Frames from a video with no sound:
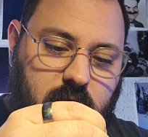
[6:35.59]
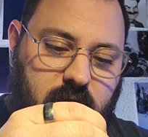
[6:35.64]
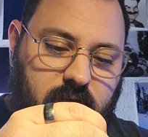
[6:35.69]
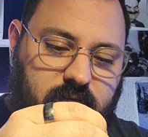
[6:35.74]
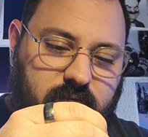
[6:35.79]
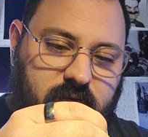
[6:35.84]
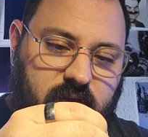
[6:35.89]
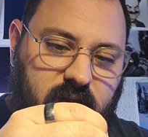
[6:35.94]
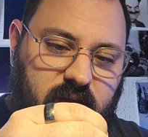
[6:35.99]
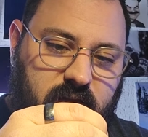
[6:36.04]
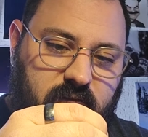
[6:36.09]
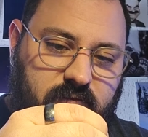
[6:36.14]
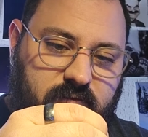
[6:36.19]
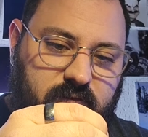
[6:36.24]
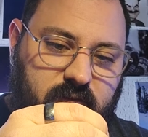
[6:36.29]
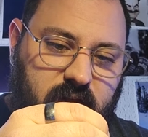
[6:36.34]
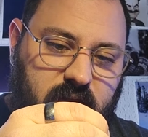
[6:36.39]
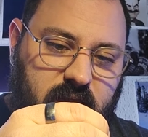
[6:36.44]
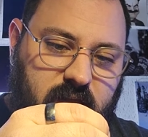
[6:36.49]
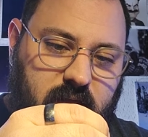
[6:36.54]
I feel it
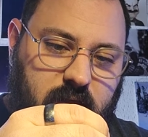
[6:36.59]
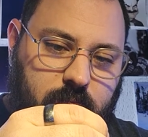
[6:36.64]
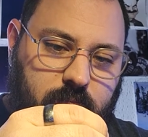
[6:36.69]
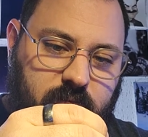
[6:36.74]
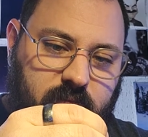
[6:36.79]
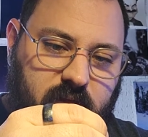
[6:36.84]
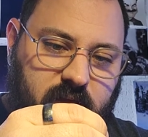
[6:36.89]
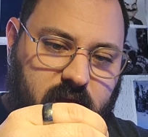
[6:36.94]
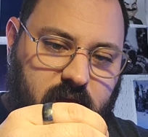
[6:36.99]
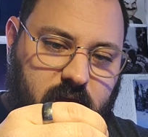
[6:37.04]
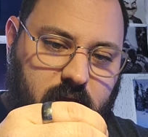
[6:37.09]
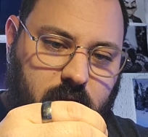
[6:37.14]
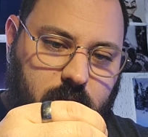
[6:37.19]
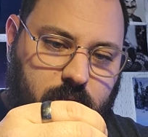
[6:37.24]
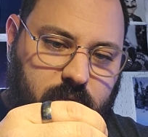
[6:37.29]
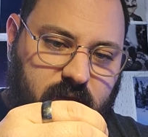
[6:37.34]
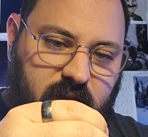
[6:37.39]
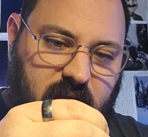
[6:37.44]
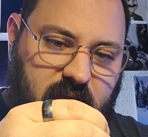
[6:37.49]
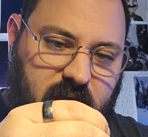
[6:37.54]
filling up the
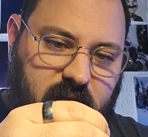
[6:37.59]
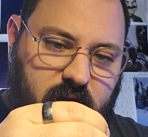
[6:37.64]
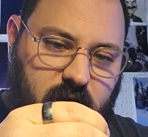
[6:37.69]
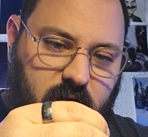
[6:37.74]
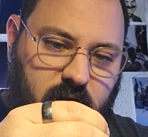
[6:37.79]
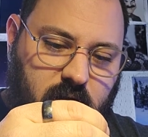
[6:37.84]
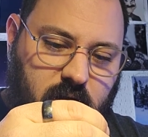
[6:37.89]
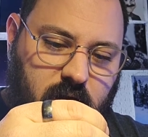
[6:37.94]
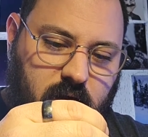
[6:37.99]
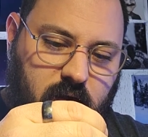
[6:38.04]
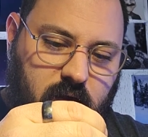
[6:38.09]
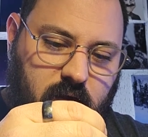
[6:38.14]
bladder.